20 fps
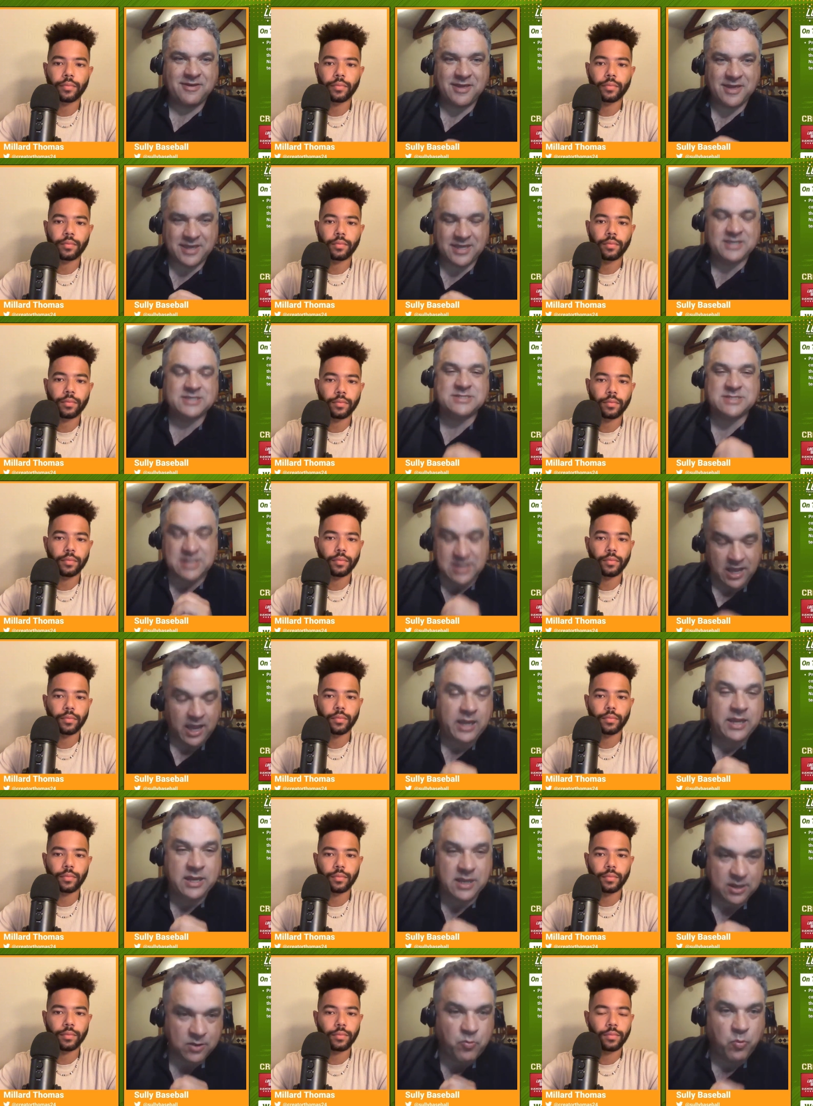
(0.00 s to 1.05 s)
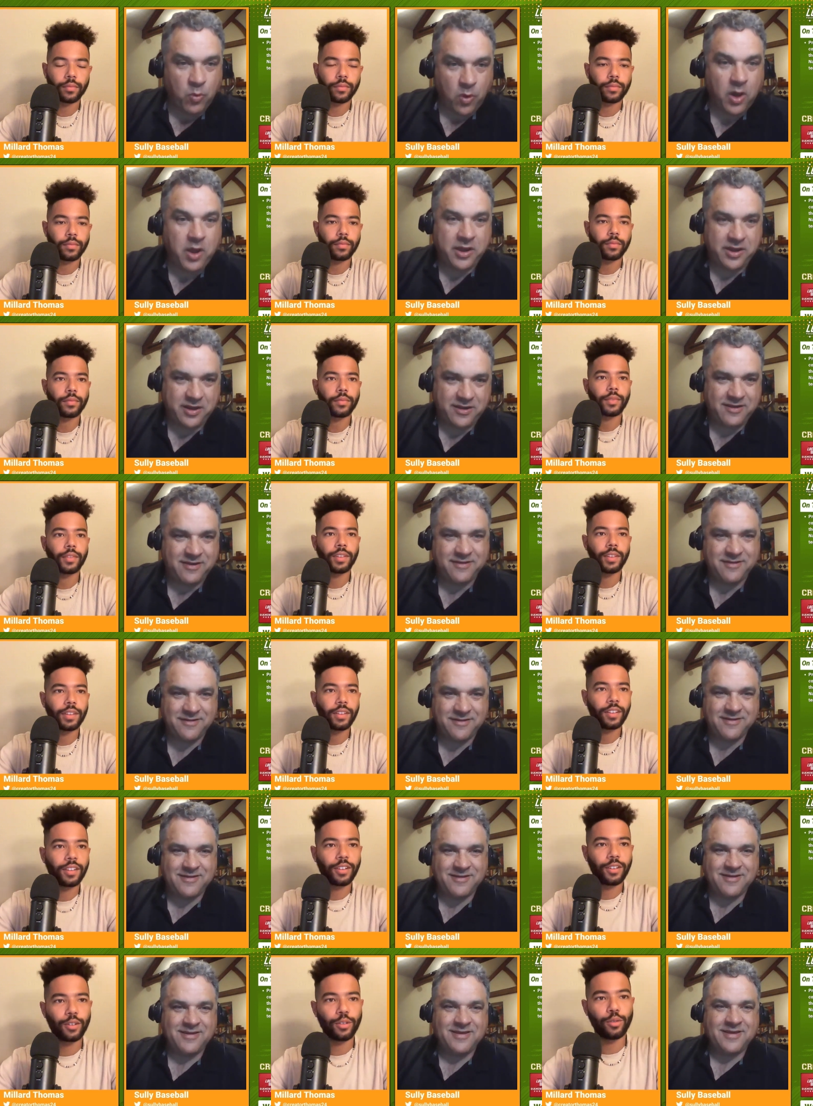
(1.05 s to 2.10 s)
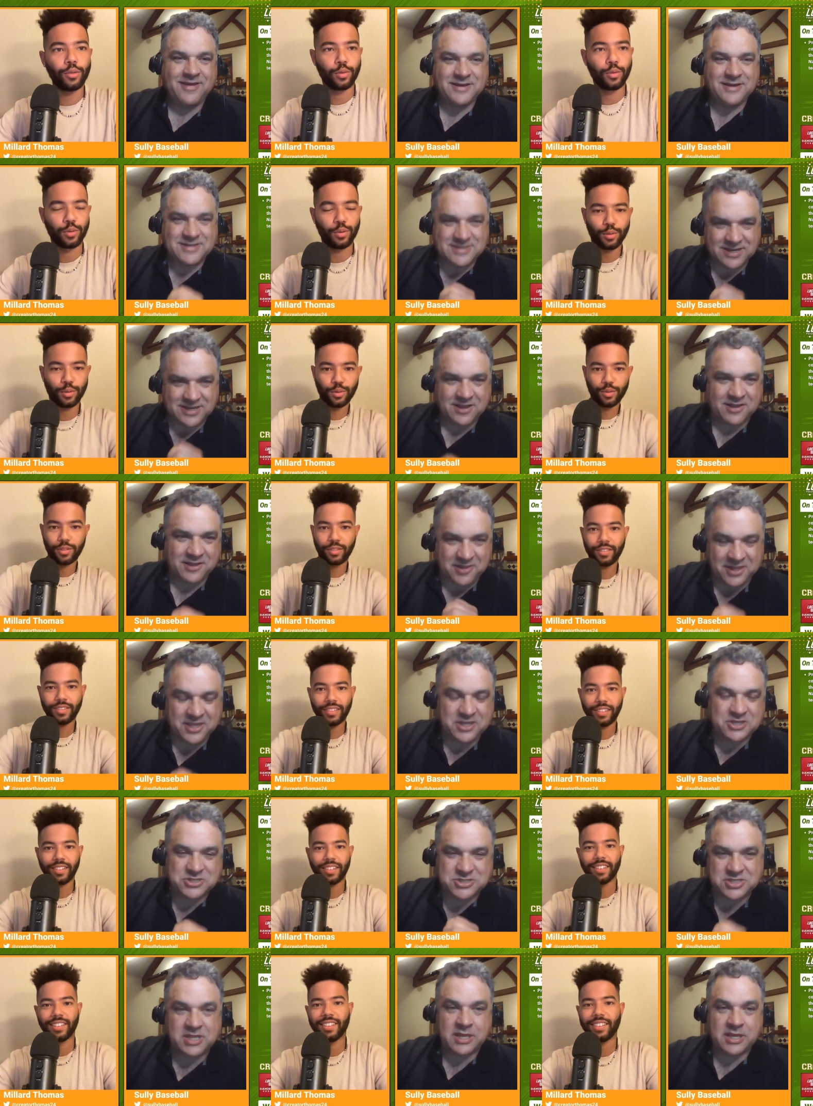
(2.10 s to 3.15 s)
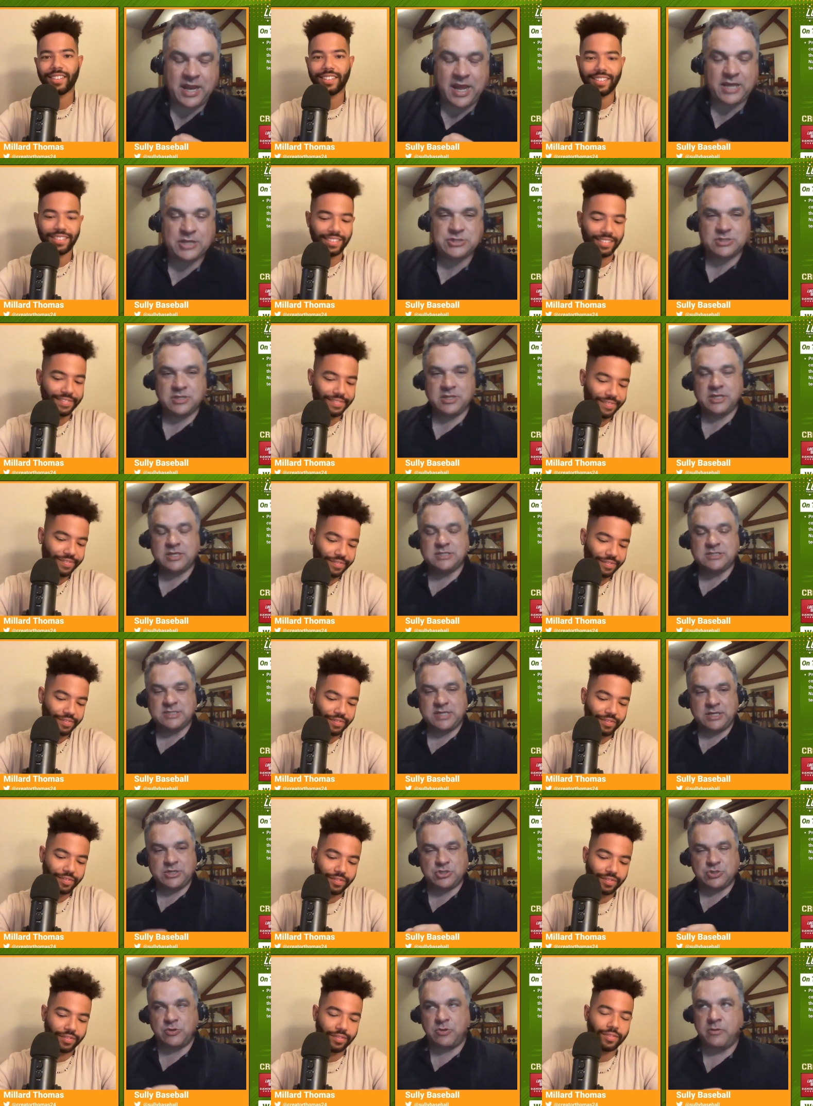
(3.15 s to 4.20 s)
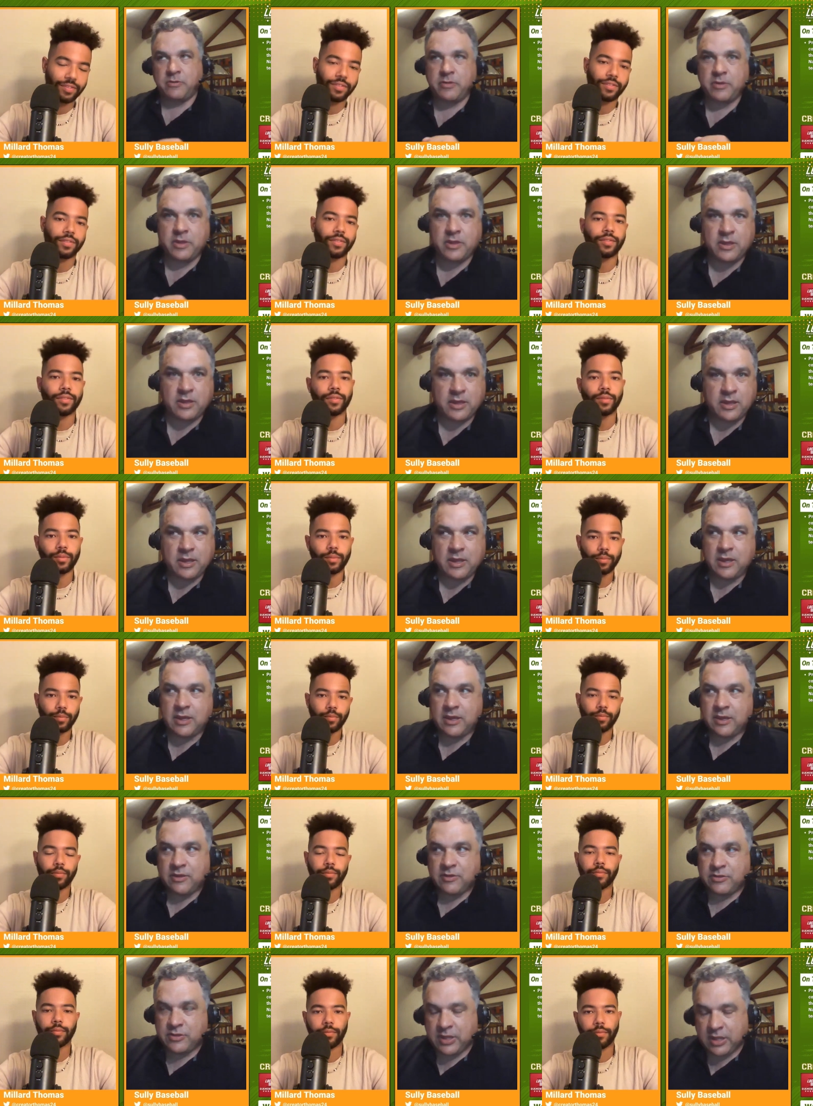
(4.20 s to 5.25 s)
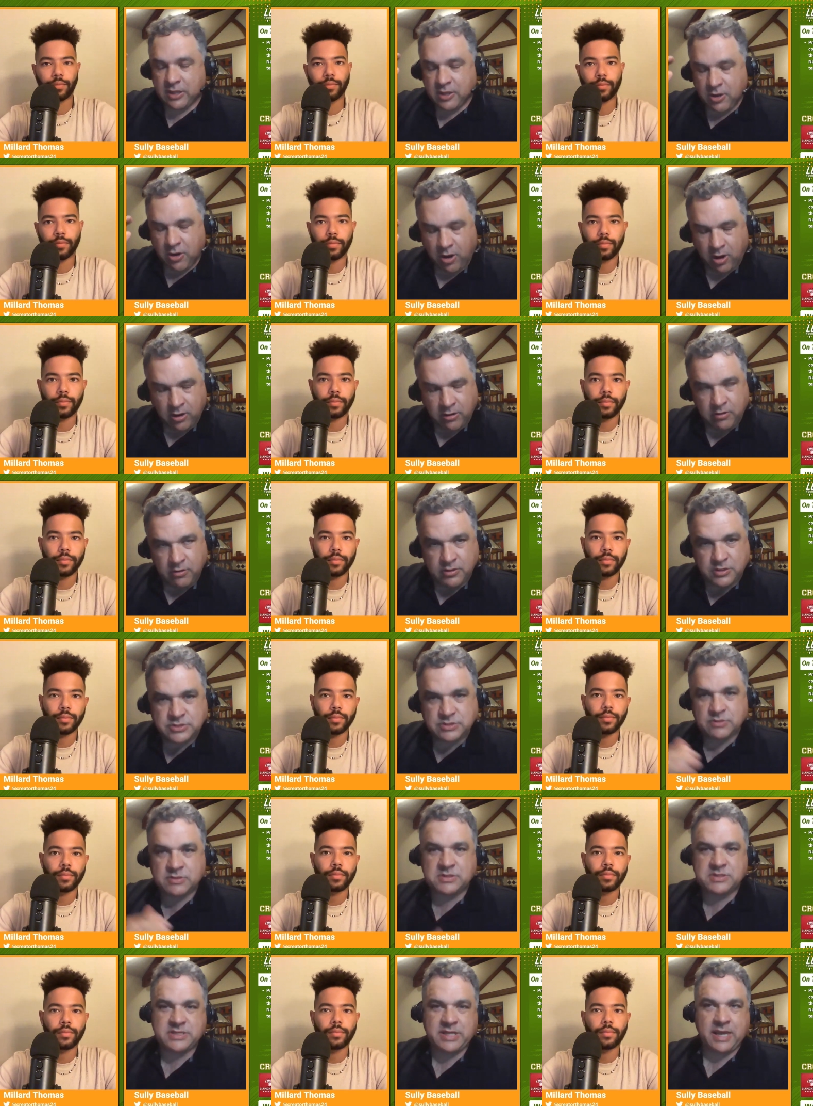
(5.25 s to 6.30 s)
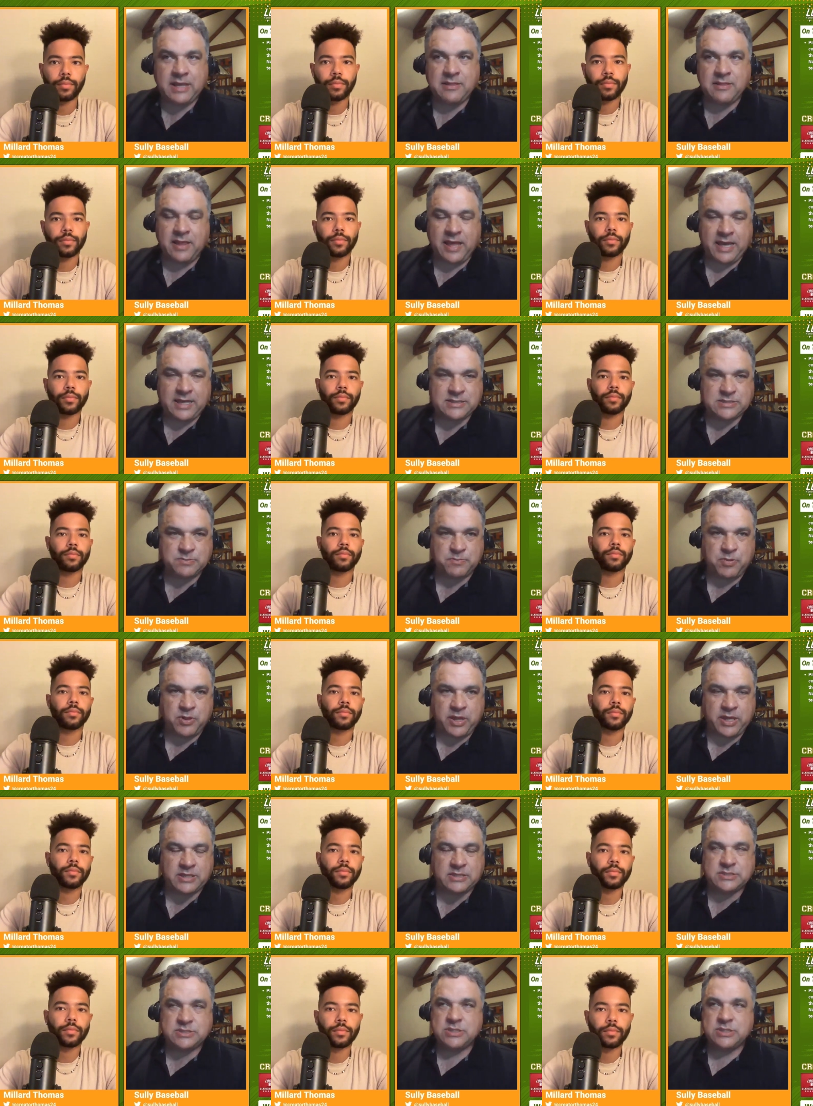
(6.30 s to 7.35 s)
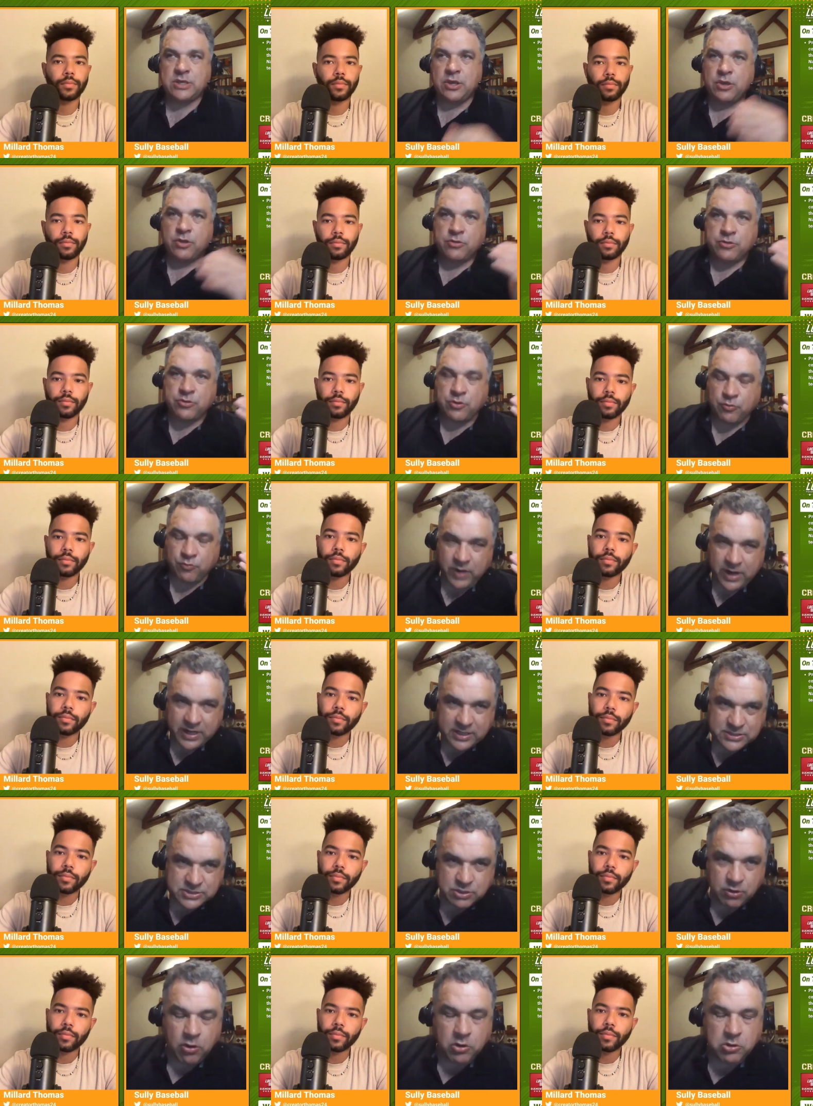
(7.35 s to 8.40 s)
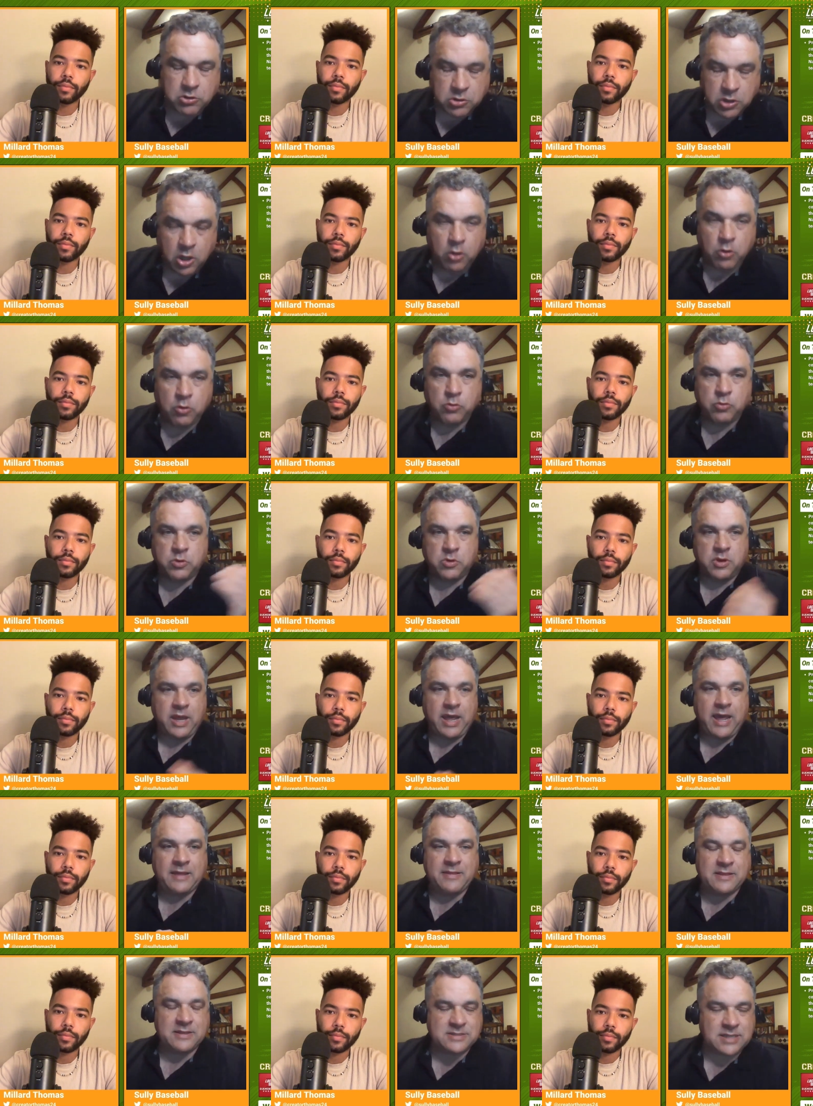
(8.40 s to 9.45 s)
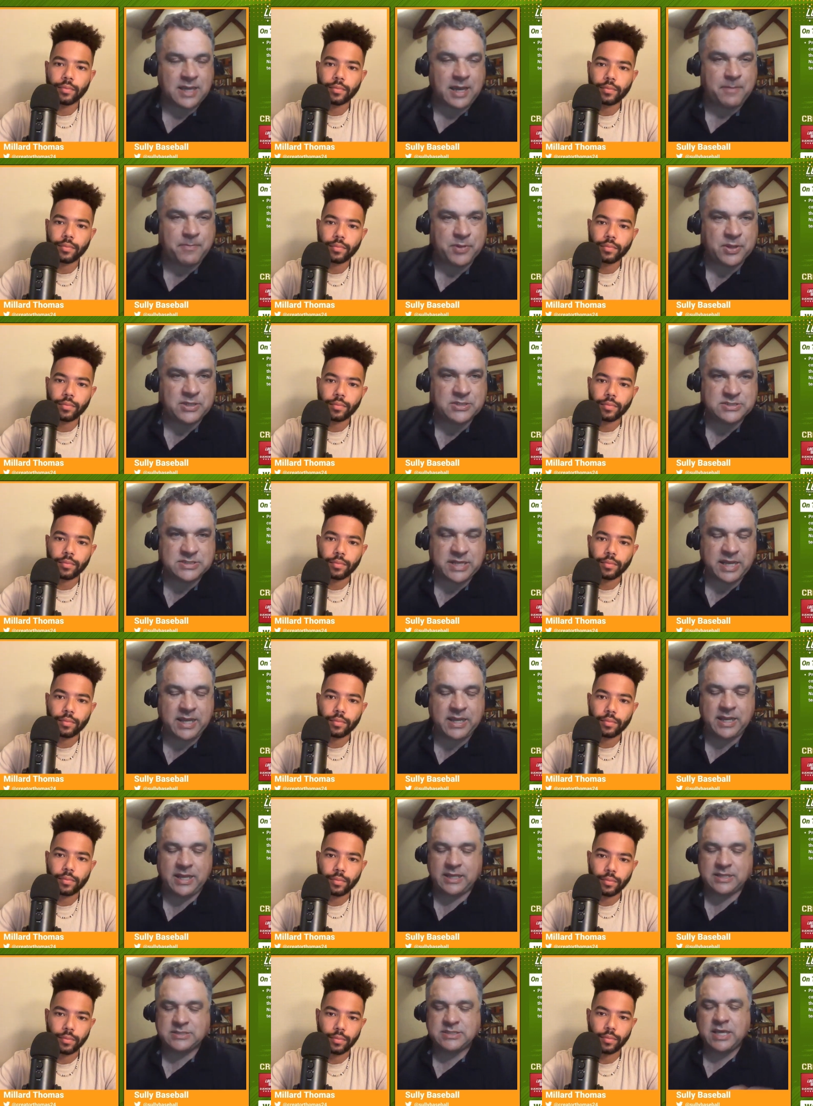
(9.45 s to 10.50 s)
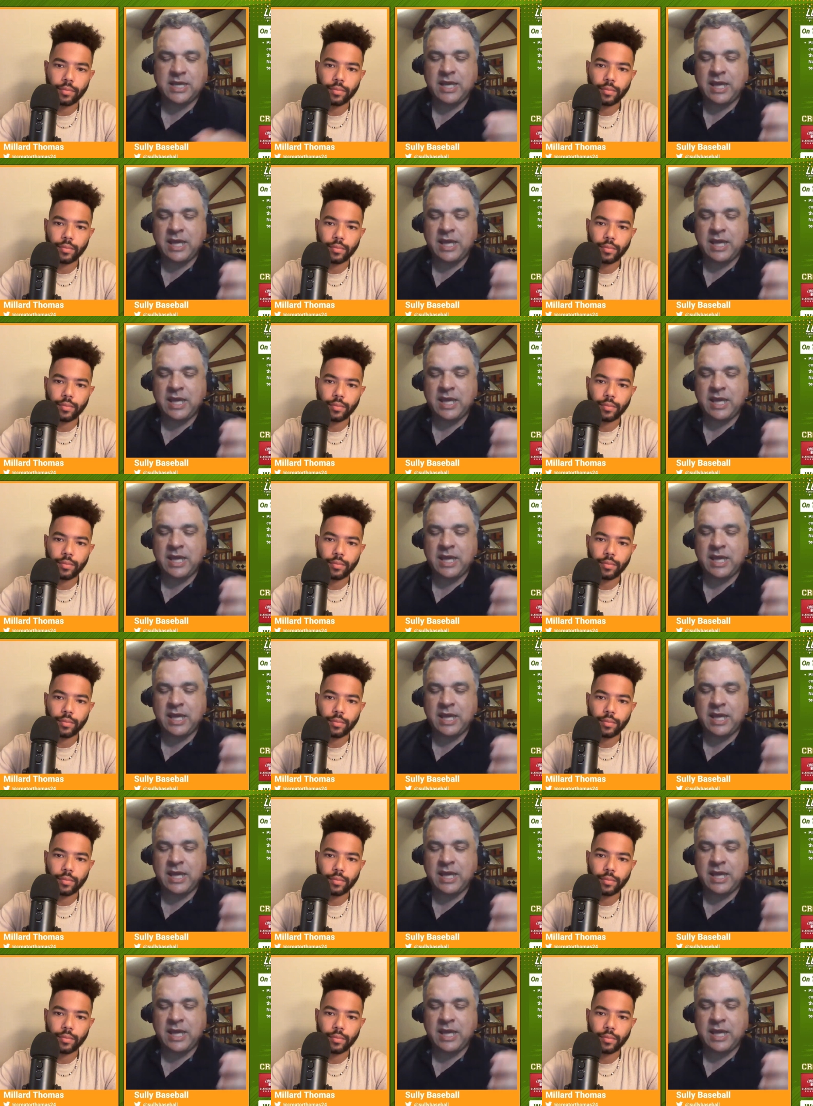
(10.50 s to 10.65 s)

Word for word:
Speaker 1: is ninety-one. Oof. To clinch the National League Central. The Cardinals are in dead last place. The Reds are alone at the top of the standings.